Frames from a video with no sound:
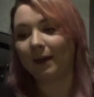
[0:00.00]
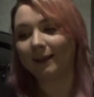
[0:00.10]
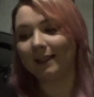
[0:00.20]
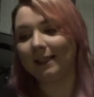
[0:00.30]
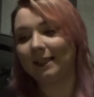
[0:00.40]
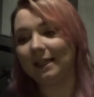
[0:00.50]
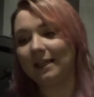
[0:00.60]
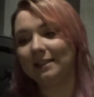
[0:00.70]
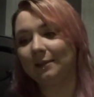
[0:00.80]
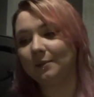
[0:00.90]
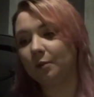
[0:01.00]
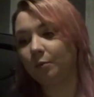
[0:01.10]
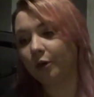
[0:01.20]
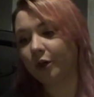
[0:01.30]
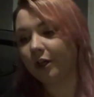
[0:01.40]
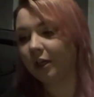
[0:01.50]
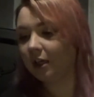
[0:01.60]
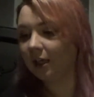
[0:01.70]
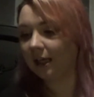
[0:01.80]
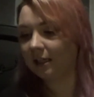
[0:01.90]
badly, it seems to
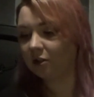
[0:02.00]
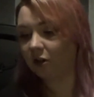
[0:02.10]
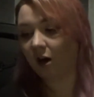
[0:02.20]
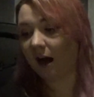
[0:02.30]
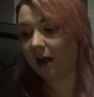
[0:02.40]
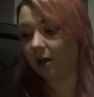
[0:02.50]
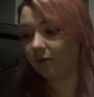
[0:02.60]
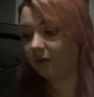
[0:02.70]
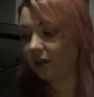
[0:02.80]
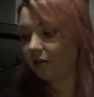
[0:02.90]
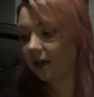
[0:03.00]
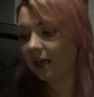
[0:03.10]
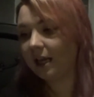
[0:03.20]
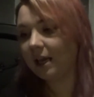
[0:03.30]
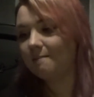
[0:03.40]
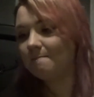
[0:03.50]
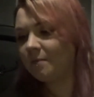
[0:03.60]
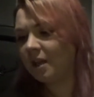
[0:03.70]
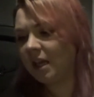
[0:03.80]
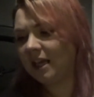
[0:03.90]
work. It's got aloe vera in it.
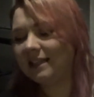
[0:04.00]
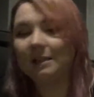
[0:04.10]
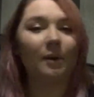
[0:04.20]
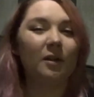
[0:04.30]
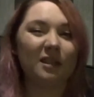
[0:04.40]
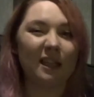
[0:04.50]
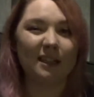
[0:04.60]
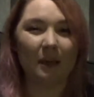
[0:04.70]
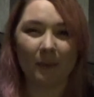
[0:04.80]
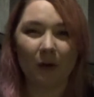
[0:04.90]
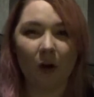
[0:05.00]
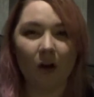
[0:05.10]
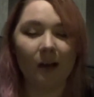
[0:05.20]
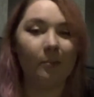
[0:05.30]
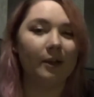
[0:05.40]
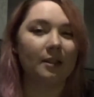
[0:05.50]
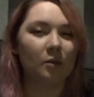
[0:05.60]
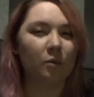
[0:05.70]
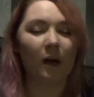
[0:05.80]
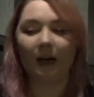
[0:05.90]
It's supposed to taste like banana, but it's
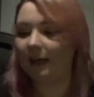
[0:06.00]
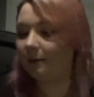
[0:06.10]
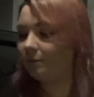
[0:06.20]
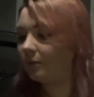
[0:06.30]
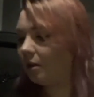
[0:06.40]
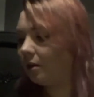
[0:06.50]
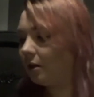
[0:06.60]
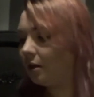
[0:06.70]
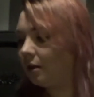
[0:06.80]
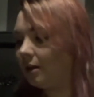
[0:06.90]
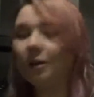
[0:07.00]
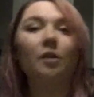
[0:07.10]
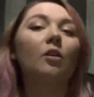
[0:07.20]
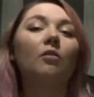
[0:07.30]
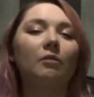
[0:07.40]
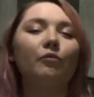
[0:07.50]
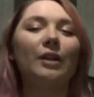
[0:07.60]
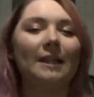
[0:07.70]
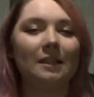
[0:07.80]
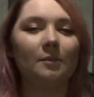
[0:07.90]
quite
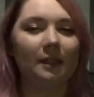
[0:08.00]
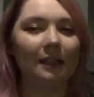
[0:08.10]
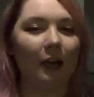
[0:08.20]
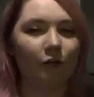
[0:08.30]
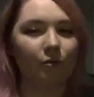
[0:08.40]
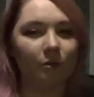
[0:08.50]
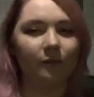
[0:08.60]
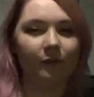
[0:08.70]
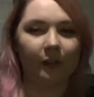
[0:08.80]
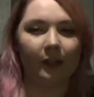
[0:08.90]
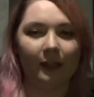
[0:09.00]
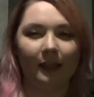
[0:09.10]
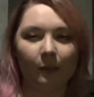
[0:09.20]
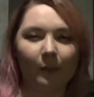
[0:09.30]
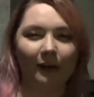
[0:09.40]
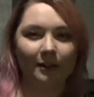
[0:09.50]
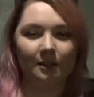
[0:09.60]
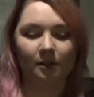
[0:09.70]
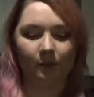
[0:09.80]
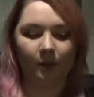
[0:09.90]
reasonably natural for in comparison
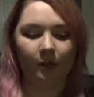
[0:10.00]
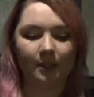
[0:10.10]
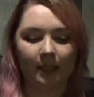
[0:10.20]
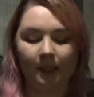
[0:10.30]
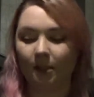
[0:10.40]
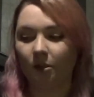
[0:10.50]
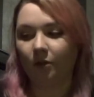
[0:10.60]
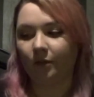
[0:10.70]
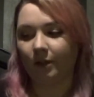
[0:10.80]
to some of the other teething stuff